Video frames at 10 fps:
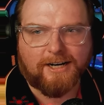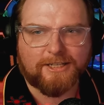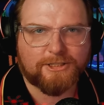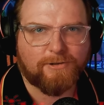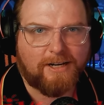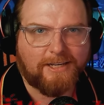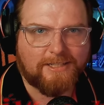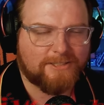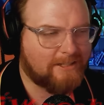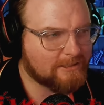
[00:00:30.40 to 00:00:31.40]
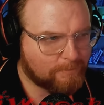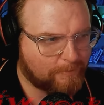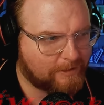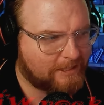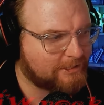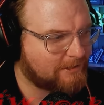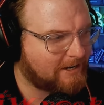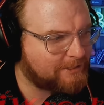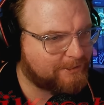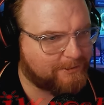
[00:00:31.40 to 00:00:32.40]
trucking. So that's what we're going to
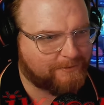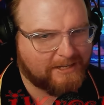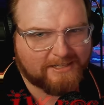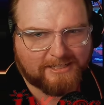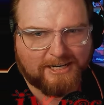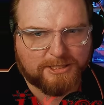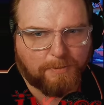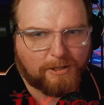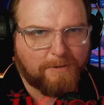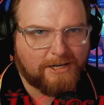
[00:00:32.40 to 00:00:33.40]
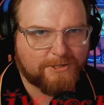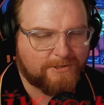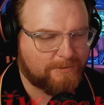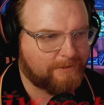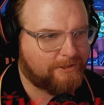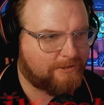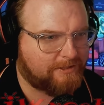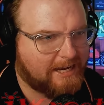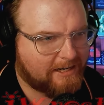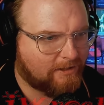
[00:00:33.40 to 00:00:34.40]
try and do. That kind of sparked my interest with those
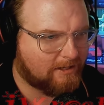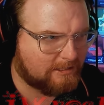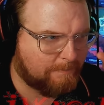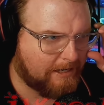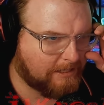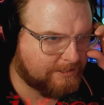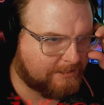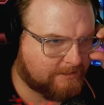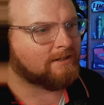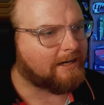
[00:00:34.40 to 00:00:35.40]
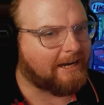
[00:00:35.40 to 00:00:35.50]
catalogs and magazines.